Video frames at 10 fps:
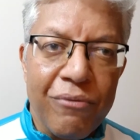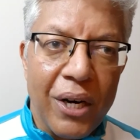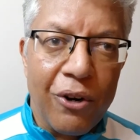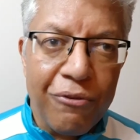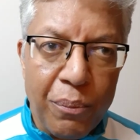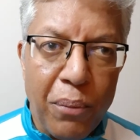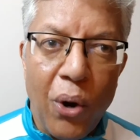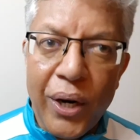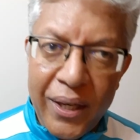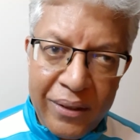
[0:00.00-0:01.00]
front of a
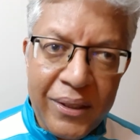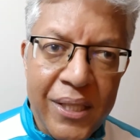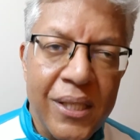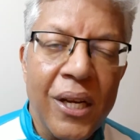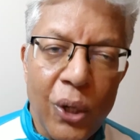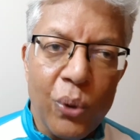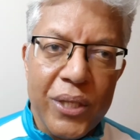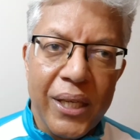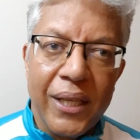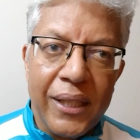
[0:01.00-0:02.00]
pawn and just
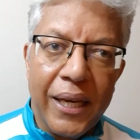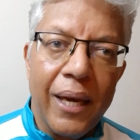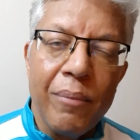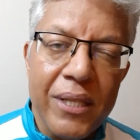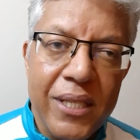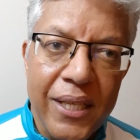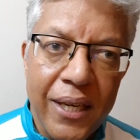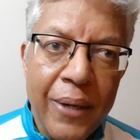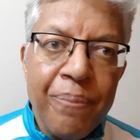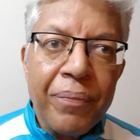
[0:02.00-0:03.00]
losing the game
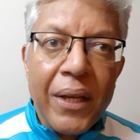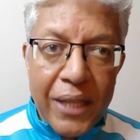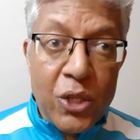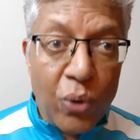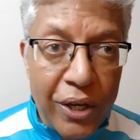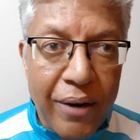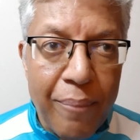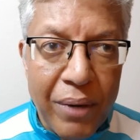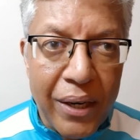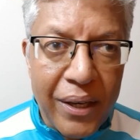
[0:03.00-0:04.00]
instantly. That's what
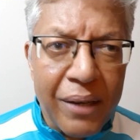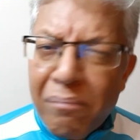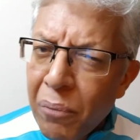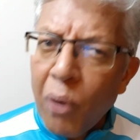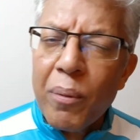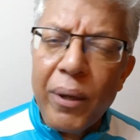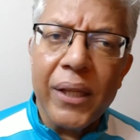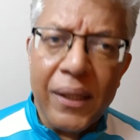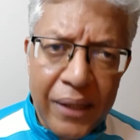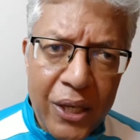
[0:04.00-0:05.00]
Kramnik did. Probably
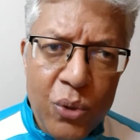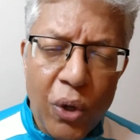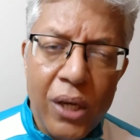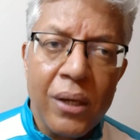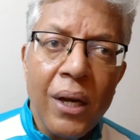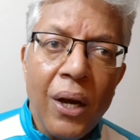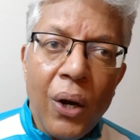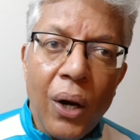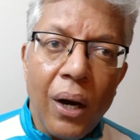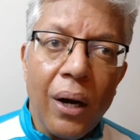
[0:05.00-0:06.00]
that is what
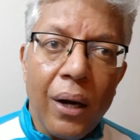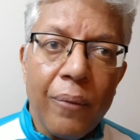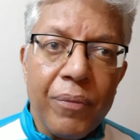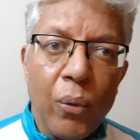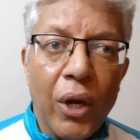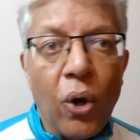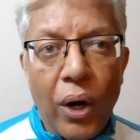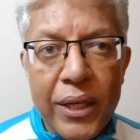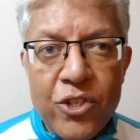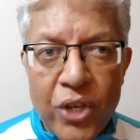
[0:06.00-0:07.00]
we
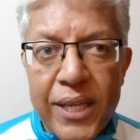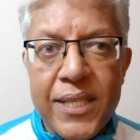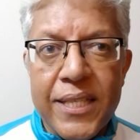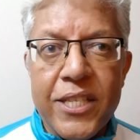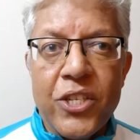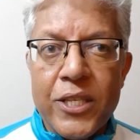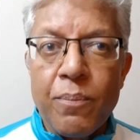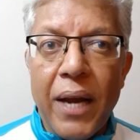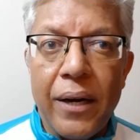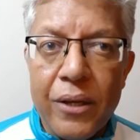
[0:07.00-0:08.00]
call in chess as a chess
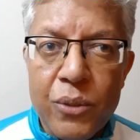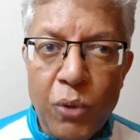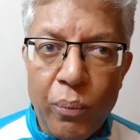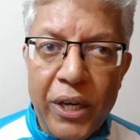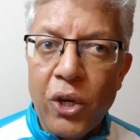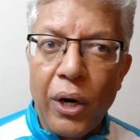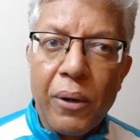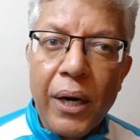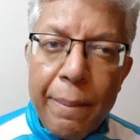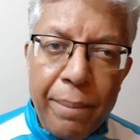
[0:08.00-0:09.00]
blindness moment, or a
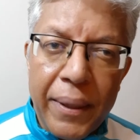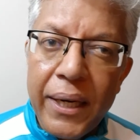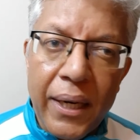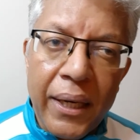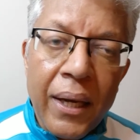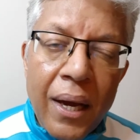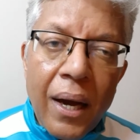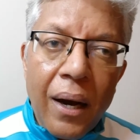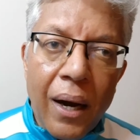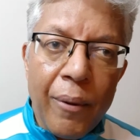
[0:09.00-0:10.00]
completely,
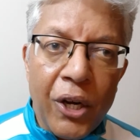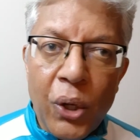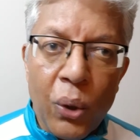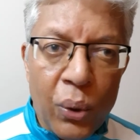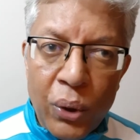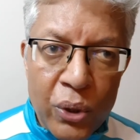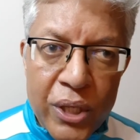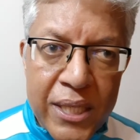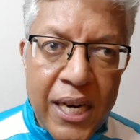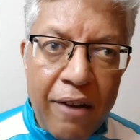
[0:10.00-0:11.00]
you
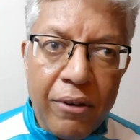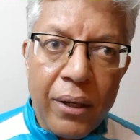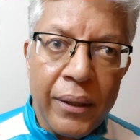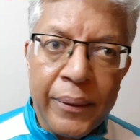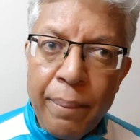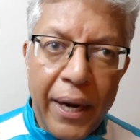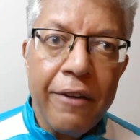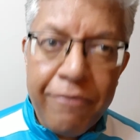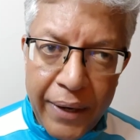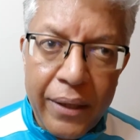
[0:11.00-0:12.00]
just have a brain
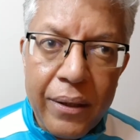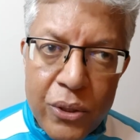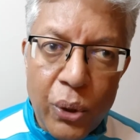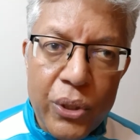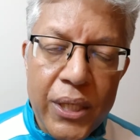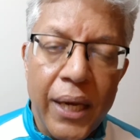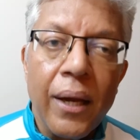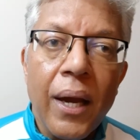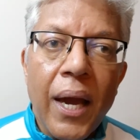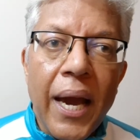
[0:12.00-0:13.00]
fade, so to say.
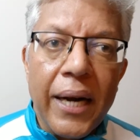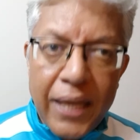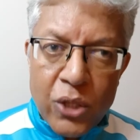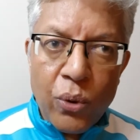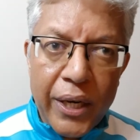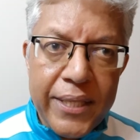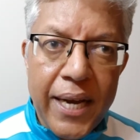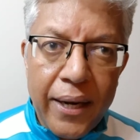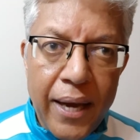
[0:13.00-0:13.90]
And that's what exactly